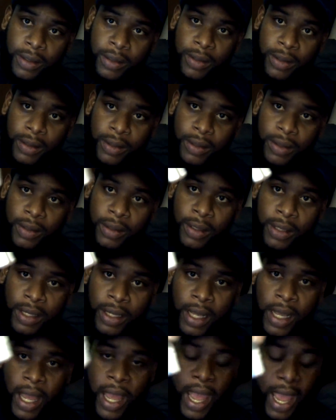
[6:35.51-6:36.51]
There's a sterile
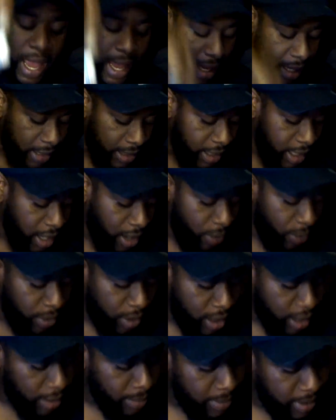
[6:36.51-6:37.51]
water, and then there's a
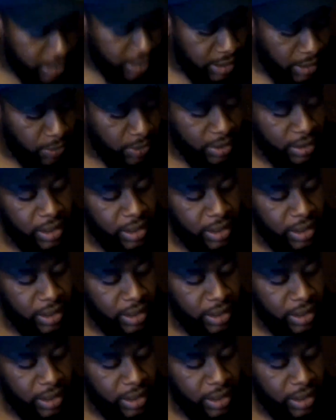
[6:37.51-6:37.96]
powder.